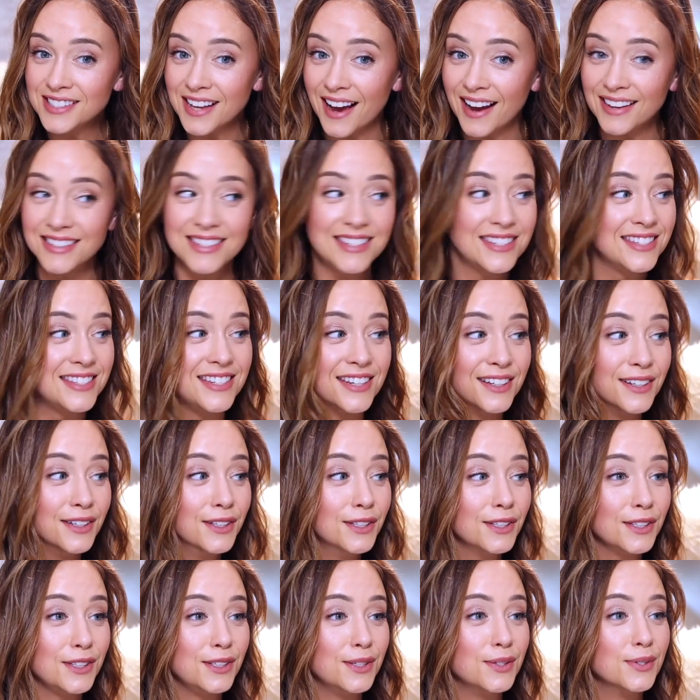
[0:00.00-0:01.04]
I
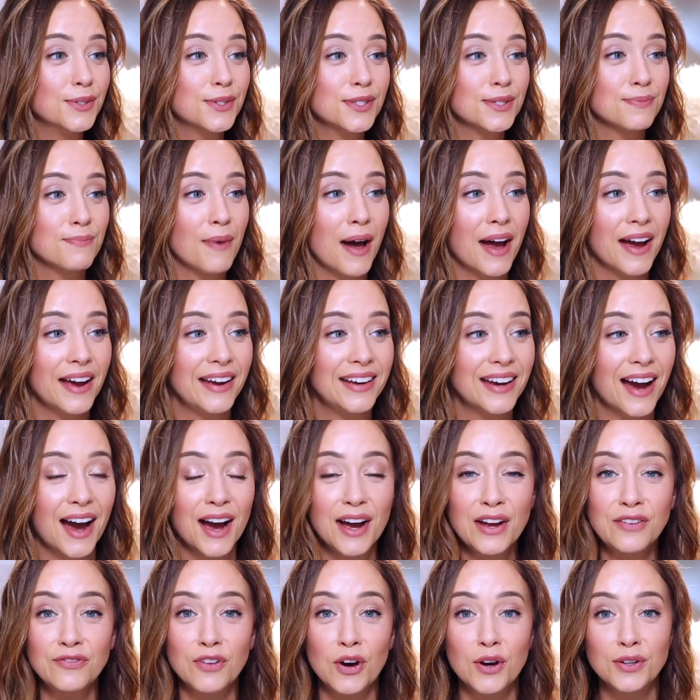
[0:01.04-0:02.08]
still use my
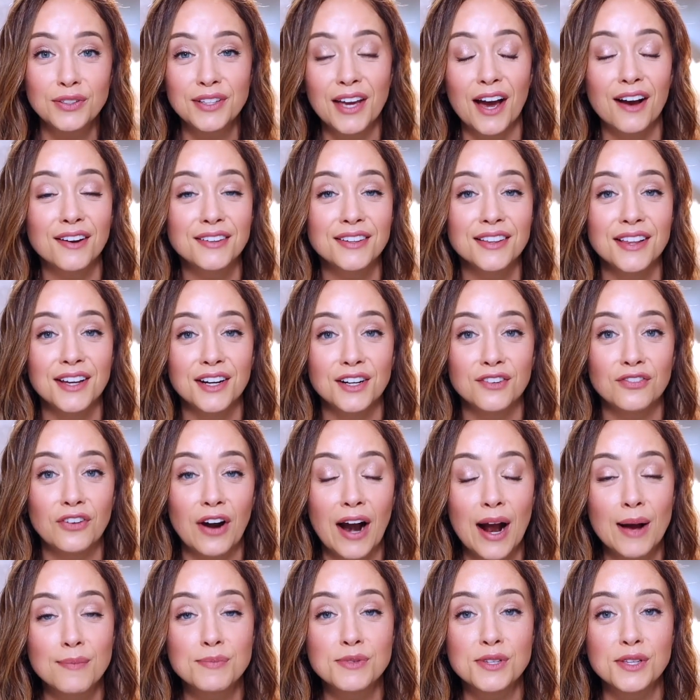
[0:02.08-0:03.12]
iPhone calculator for
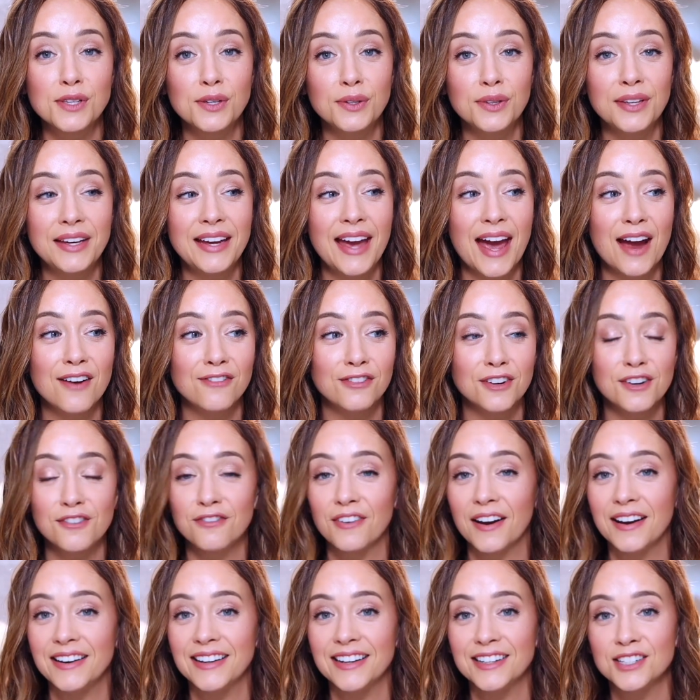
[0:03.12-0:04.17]
absolutely every
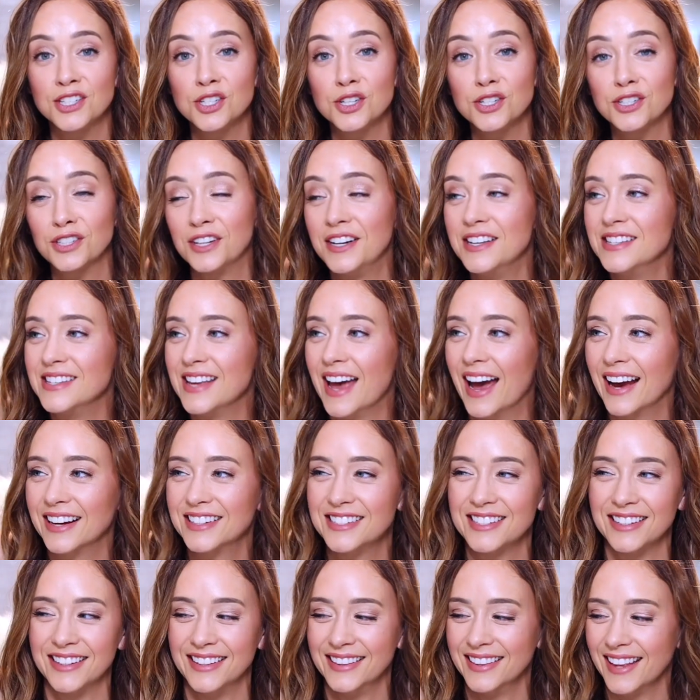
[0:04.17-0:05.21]
financial
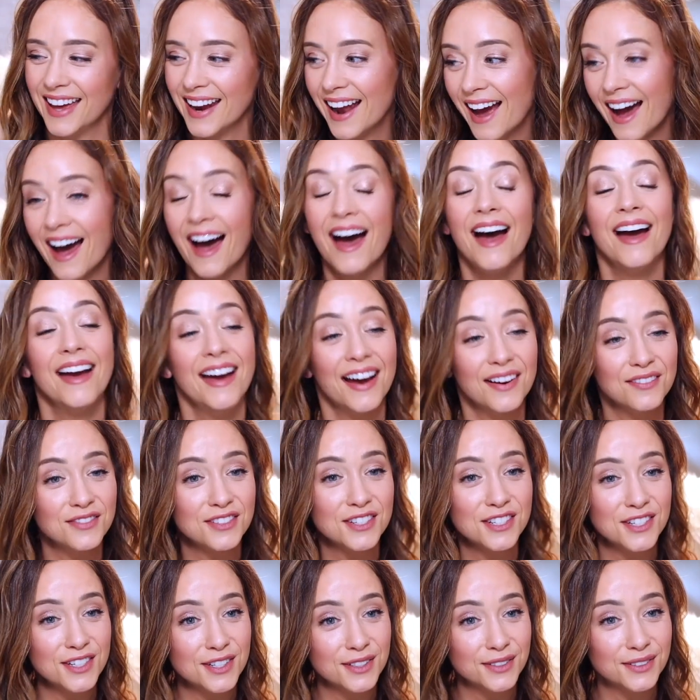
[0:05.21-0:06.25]
transaction that I have to
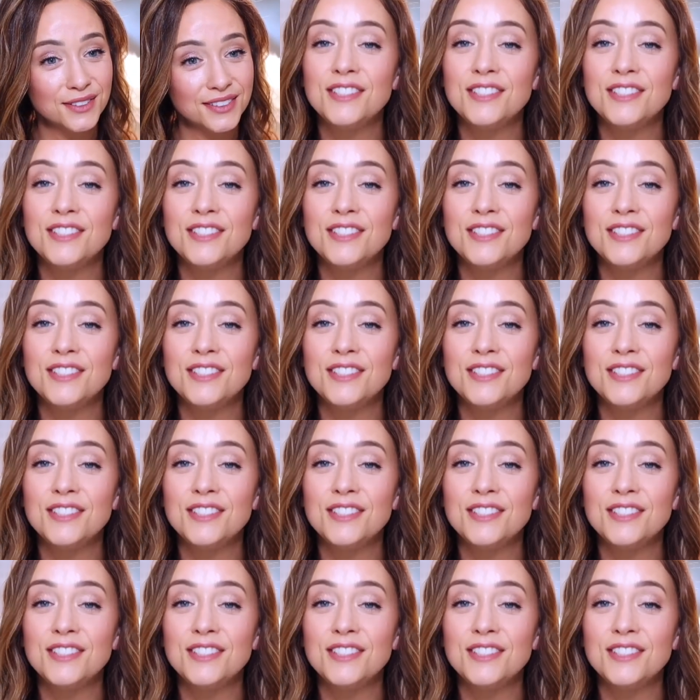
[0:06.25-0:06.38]
do.